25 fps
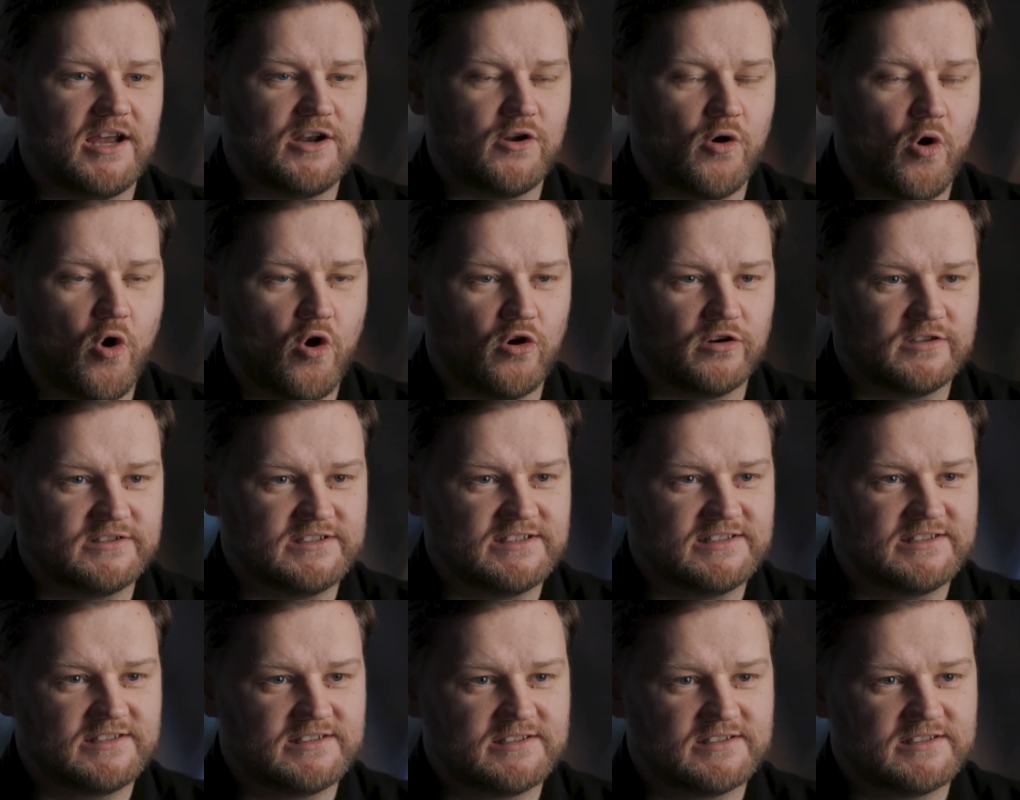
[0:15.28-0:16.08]
and
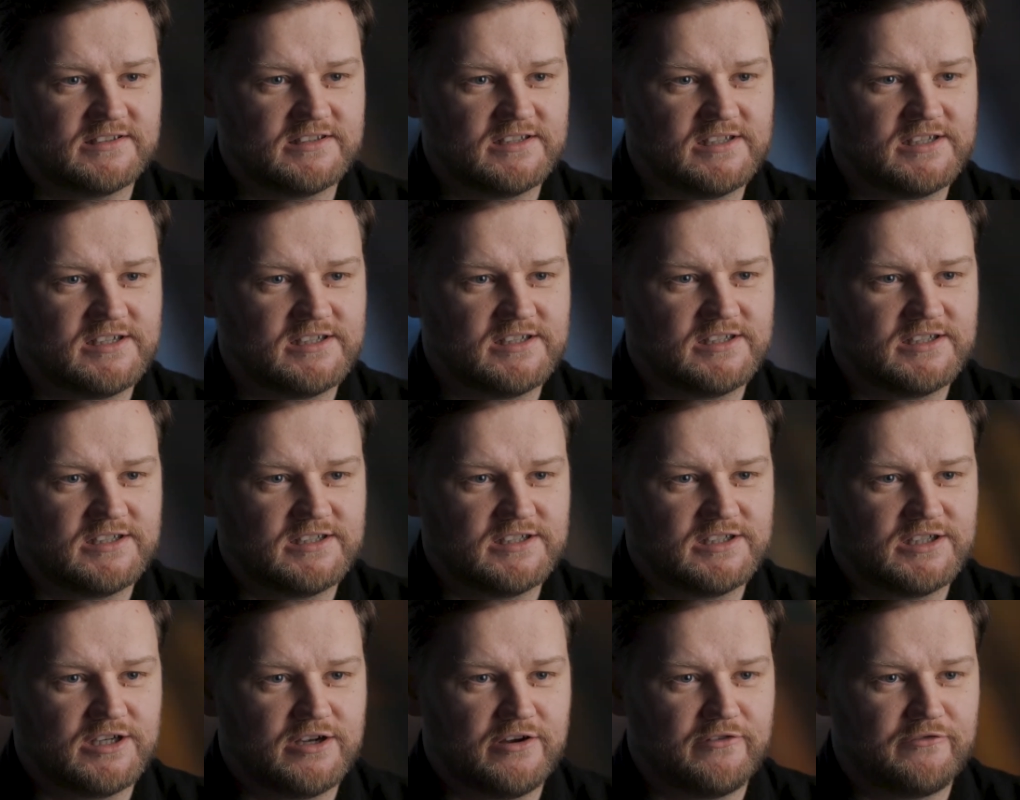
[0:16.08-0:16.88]
holidays.
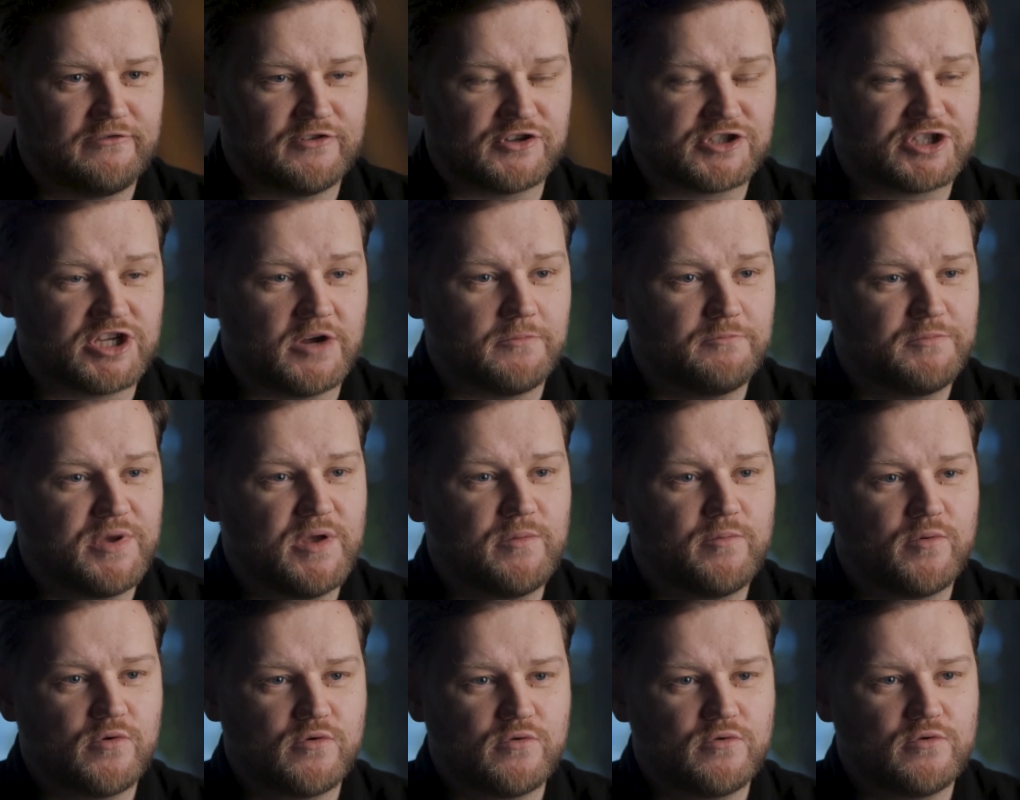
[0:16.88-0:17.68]
For some
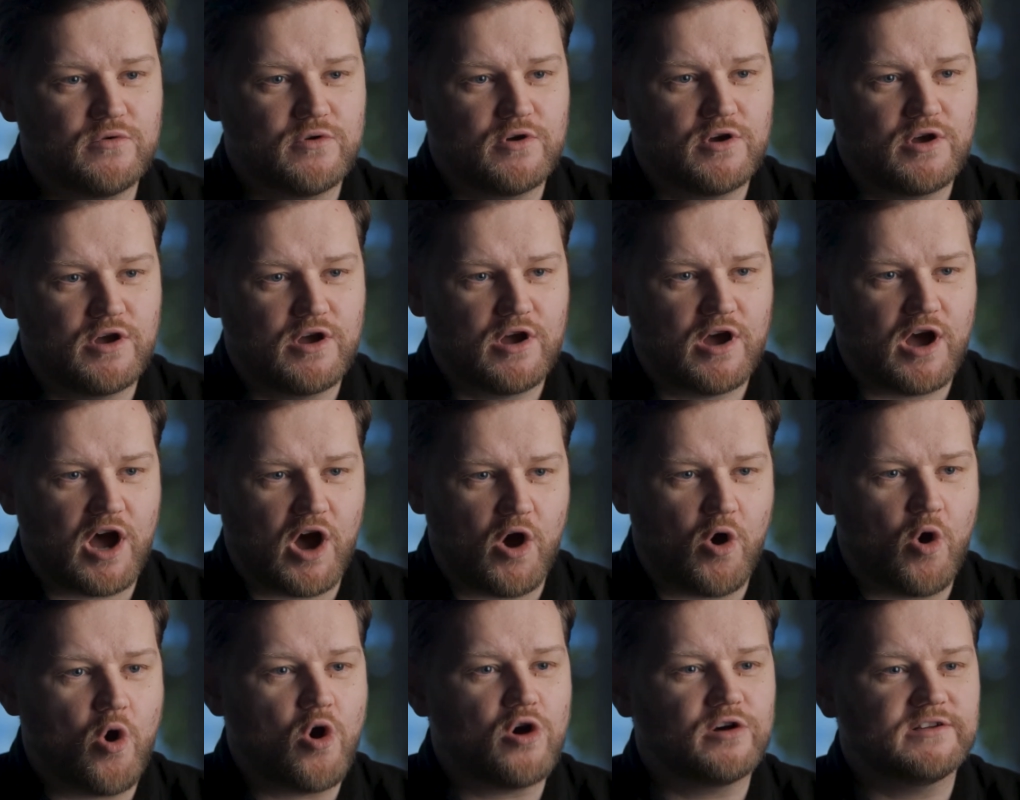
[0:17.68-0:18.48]
people, a
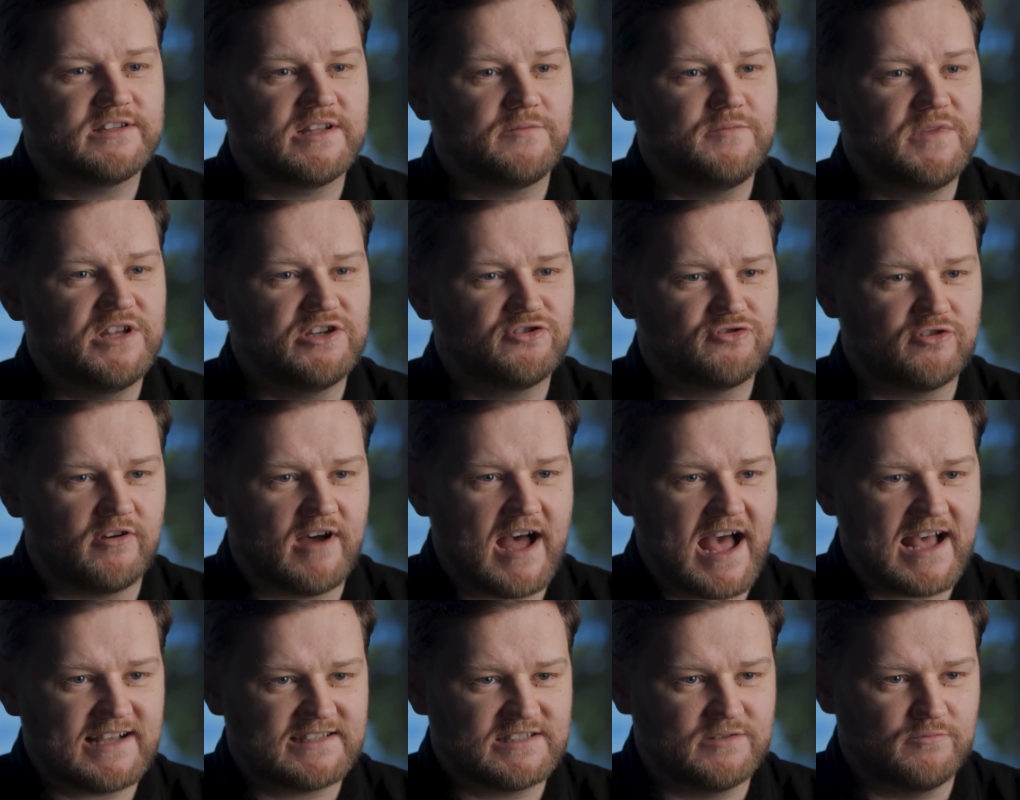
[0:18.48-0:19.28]
holiday means
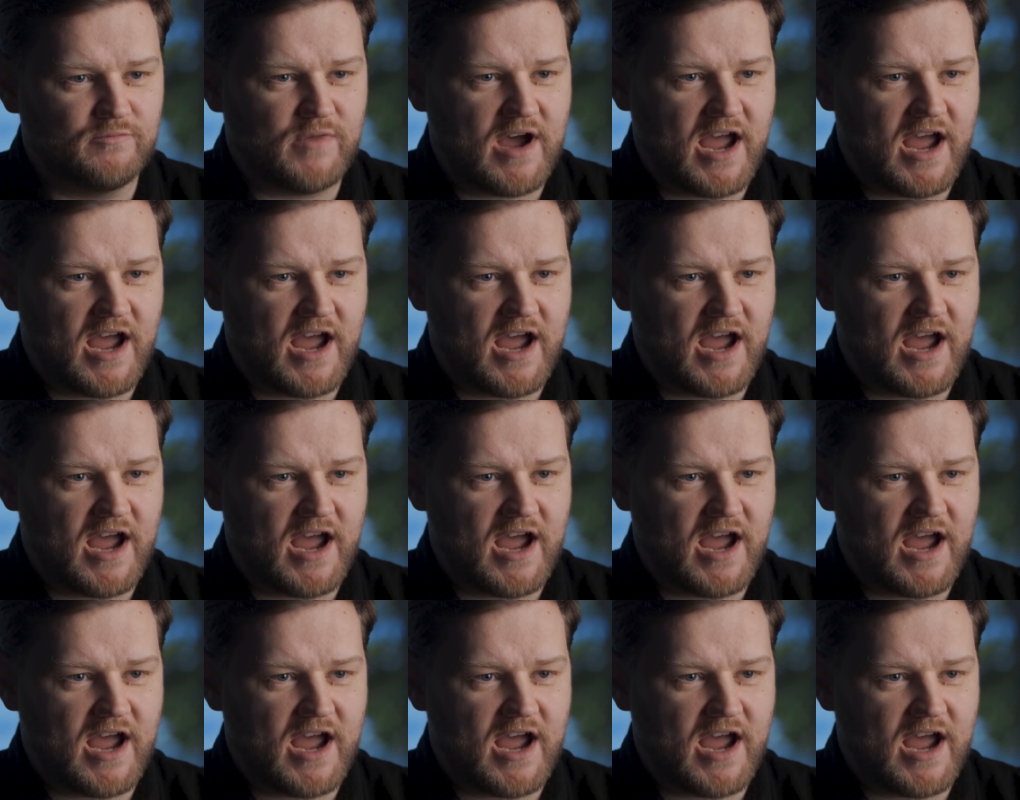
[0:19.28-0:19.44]
relaxing